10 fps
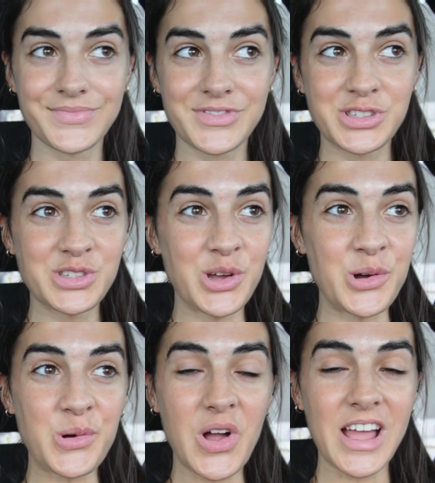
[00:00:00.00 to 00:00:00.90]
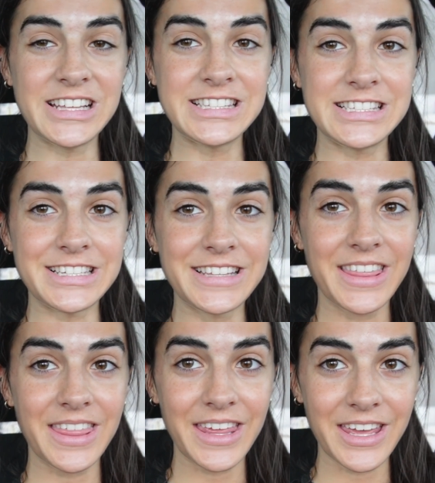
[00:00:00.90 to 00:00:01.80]
So I did a
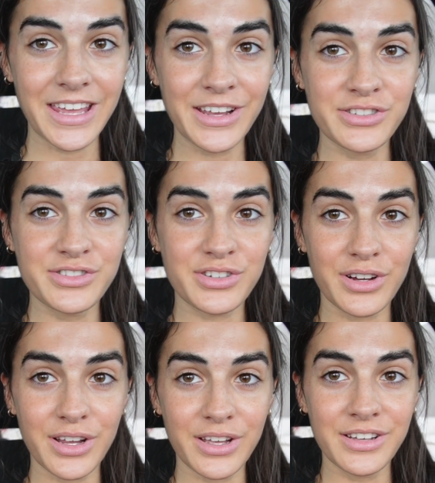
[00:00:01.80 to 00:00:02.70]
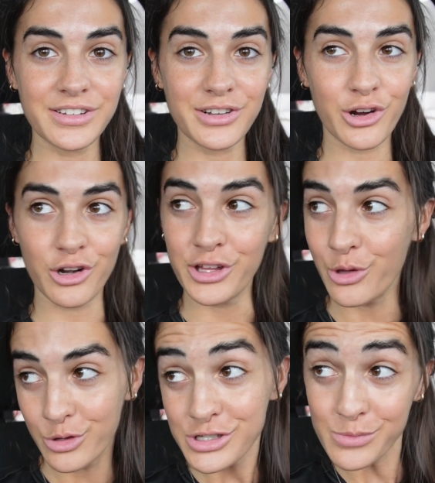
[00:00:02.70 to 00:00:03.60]
thing during
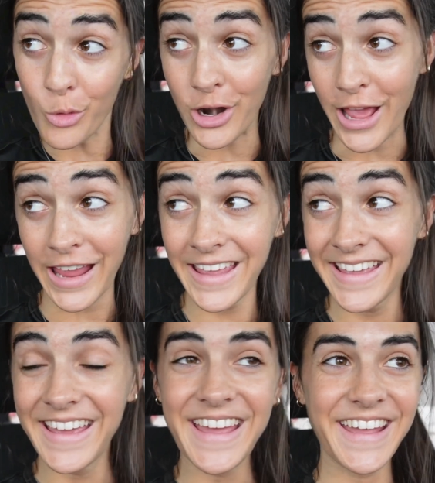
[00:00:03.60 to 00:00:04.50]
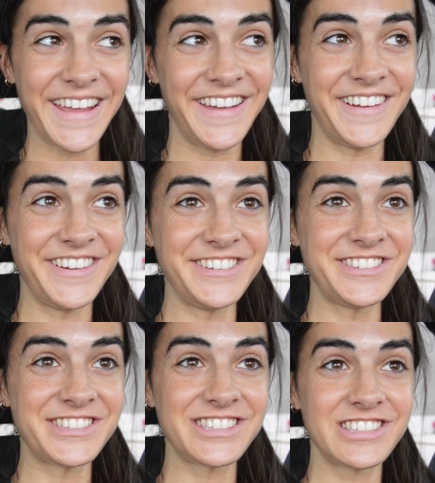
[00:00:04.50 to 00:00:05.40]
cardio this morning,
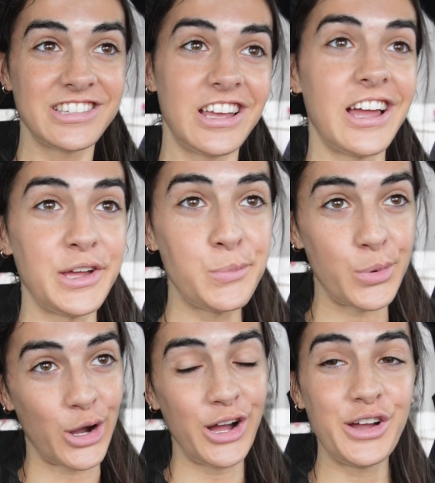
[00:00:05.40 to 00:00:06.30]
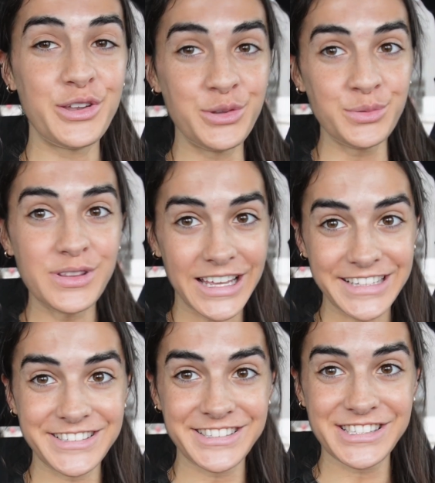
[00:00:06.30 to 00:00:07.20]
and I bought a new
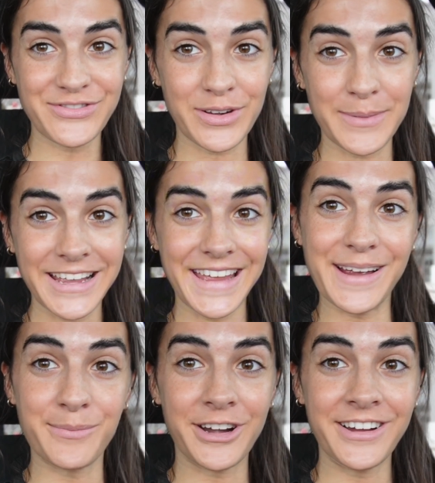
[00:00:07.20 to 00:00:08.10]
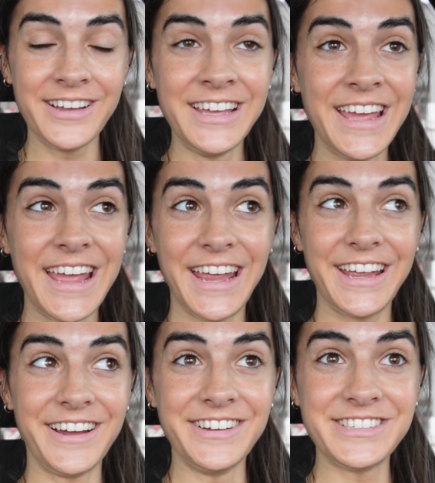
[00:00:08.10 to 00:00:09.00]
lens for my camera
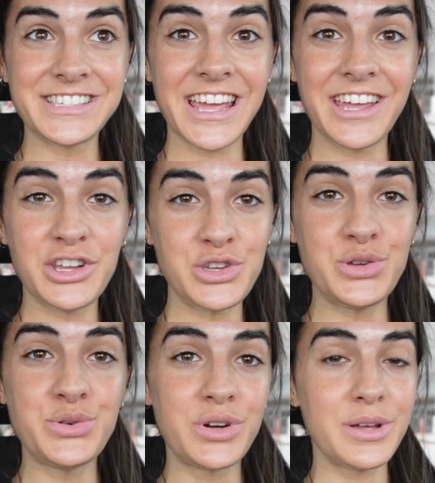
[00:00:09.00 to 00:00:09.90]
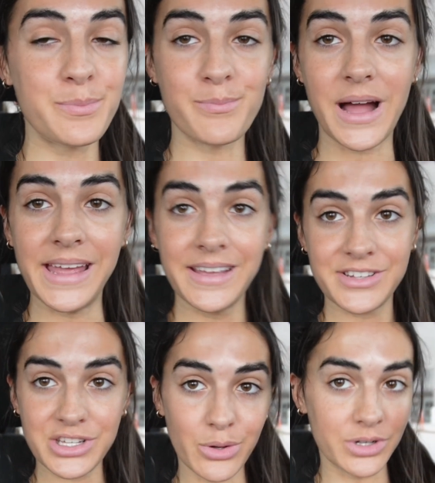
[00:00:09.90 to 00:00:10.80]
and a new
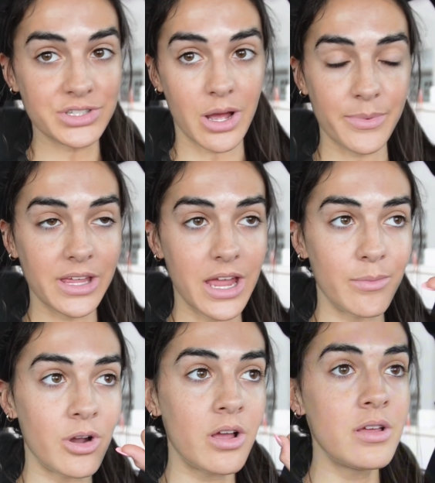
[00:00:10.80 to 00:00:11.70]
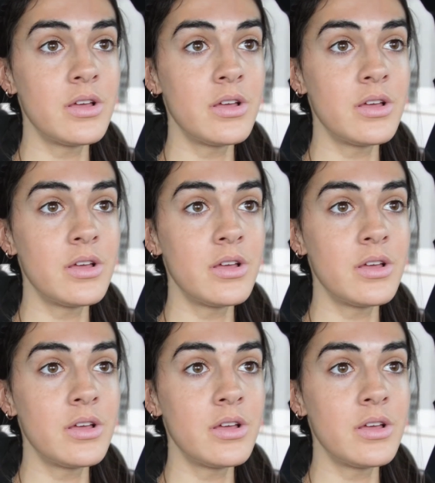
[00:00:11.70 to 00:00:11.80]
mic to go on top of the camera